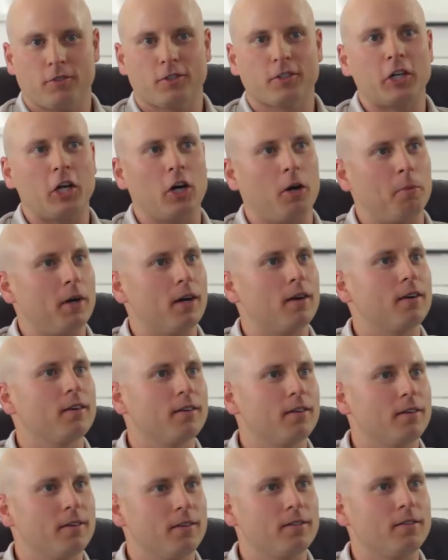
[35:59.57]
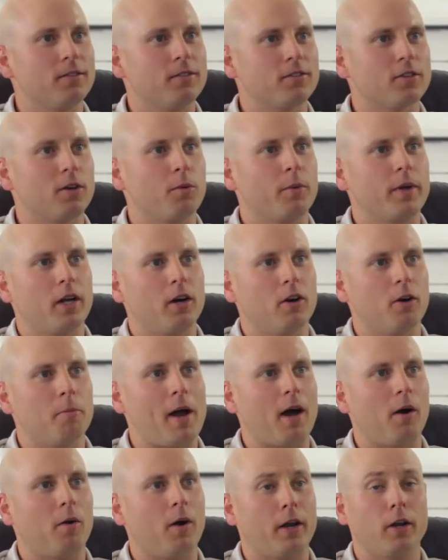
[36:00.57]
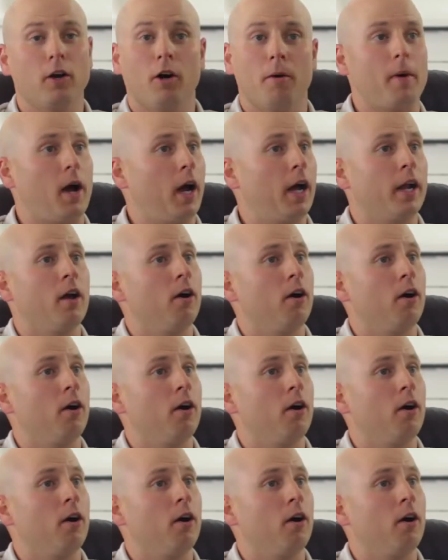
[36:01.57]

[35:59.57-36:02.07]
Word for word: Sonoma, so we know about. I know, I